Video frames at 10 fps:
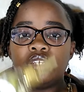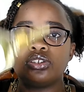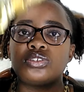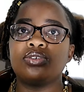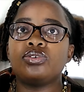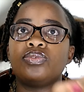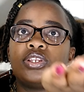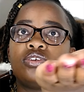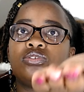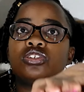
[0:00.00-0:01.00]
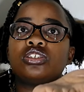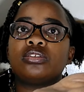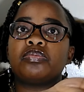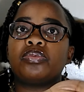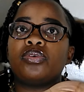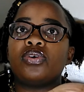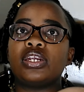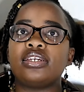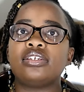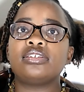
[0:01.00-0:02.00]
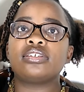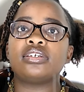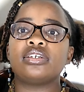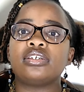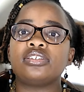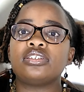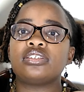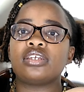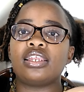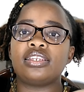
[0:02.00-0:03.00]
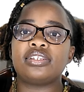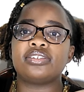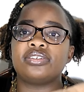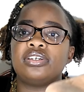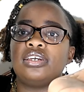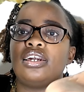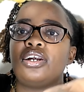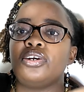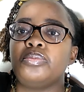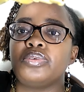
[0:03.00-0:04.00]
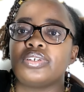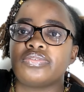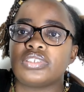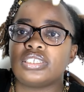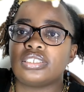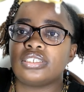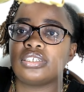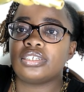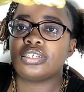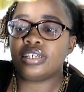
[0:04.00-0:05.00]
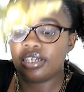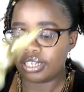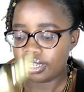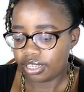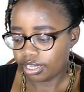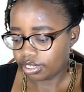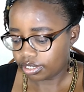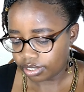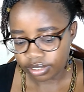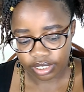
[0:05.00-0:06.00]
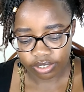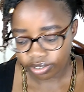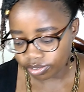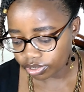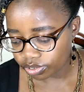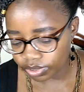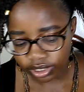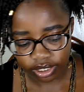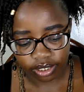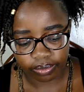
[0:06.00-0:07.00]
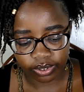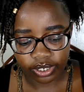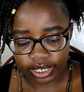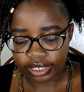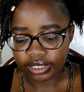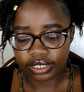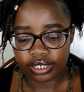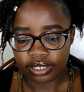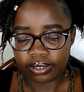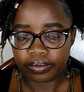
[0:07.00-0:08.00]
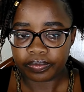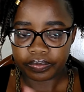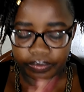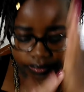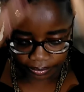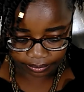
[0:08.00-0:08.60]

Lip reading: So when you just pour it, just a little, I hope you have seen. Yeah, since I don't want to waste any products,